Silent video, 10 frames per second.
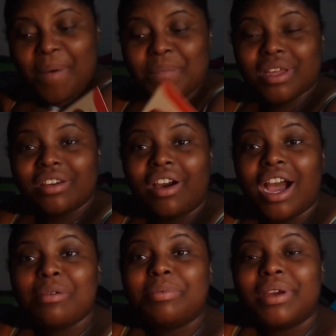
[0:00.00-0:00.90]
But y'all,
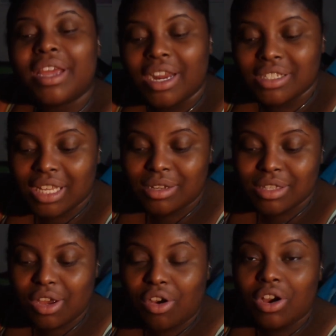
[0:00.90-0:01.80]
I be putting hairstyles
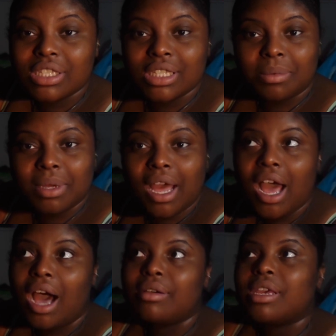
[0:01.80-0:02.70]
in all summer.
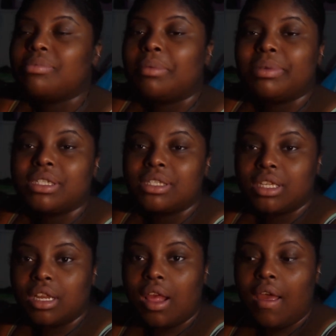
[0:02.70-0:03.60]
I'll keep them bitches
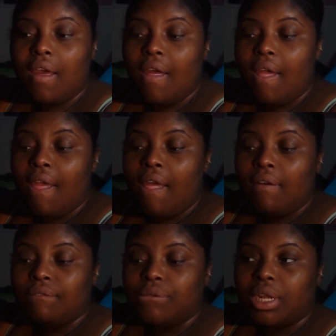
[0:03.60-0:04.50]
in
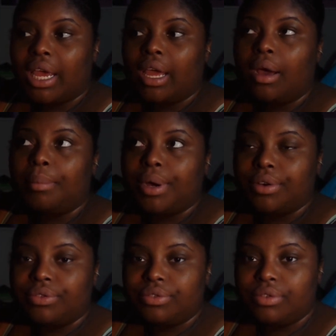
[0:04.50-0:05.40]
for like a
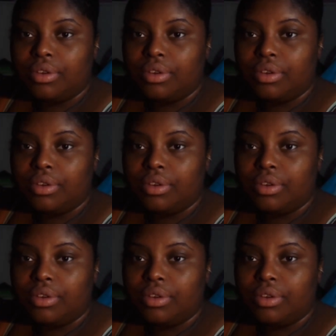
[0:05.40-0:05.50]
month.